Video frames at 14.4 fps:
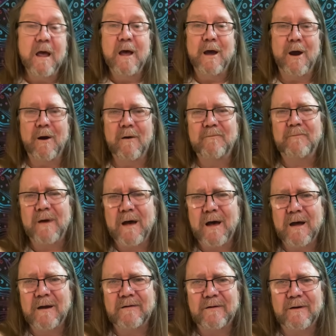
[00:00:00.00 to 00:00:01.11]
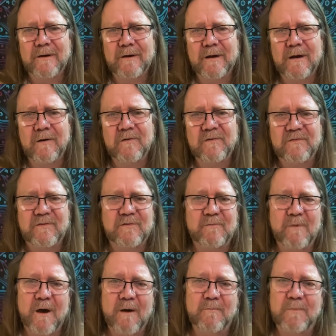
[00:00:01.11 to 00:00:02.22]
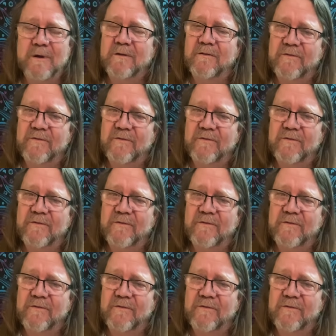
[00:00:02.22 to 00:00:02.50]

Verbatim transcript: Hierophant in Aries is about being the